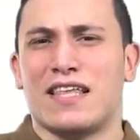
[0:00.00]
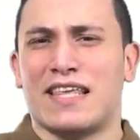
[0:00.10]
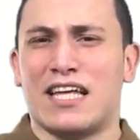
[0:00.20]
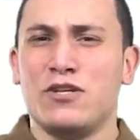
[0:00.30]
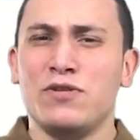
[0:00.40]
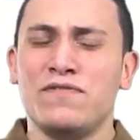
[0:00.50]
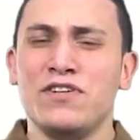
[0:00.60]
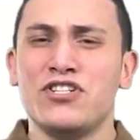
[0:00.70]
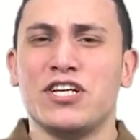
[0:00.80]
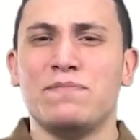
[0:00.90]
Can you
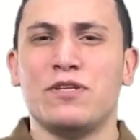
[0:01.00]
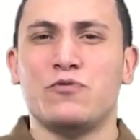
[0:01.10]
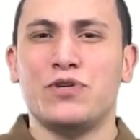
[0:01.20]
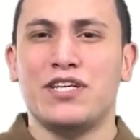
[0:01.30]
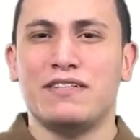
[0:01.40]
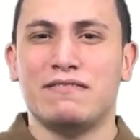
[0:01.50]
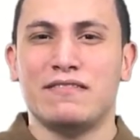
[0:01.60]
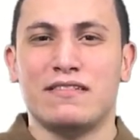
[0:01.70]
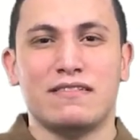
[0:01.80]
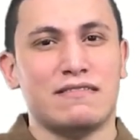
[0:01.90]
differentiate
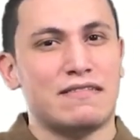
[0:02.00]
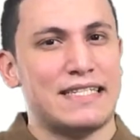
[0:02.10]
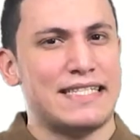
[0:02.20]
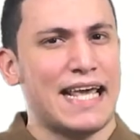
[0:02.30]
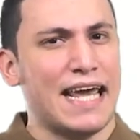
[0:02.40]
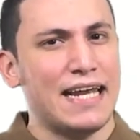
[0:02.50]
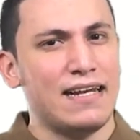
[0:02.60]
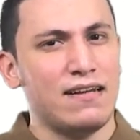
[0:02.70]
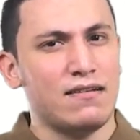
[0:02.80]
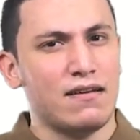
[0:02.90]
between
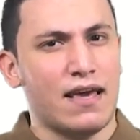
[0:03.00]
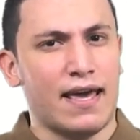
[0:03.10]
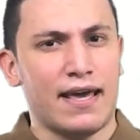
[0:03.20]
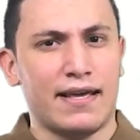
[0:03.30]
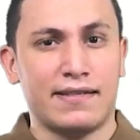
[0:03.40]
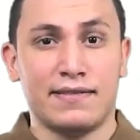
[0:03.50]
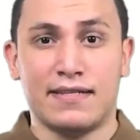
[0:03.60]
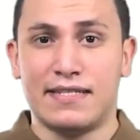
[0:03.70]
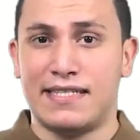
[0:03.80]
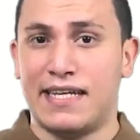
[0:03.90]
Zal
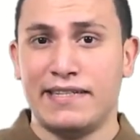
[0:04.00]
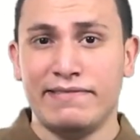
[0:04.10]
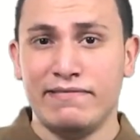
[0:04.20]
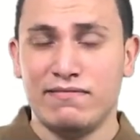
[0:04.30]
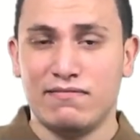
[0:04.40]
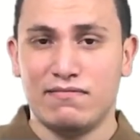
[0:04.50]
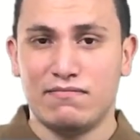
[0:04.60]
and Zen?